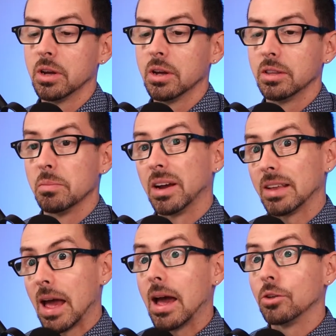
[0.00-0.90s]
They might
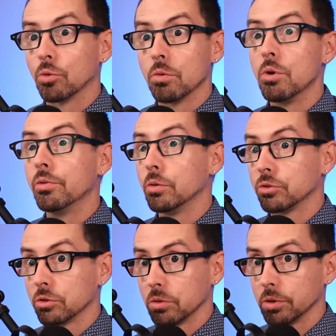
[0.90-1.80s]
add or remove
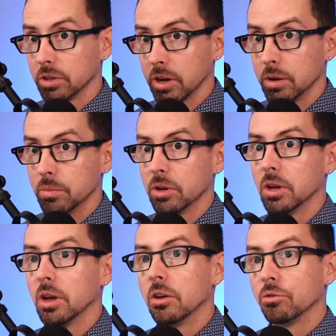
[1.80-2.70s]
users over time.
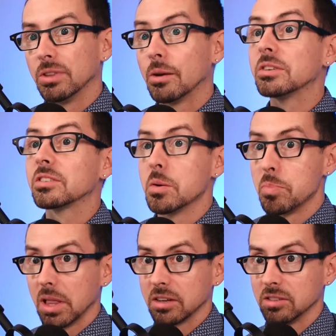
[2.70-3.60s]
So there is
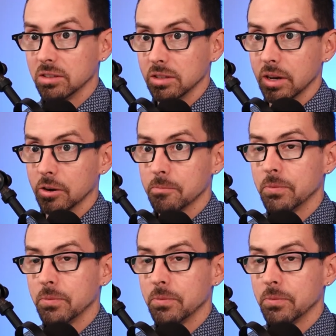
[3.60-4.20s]
complexity there.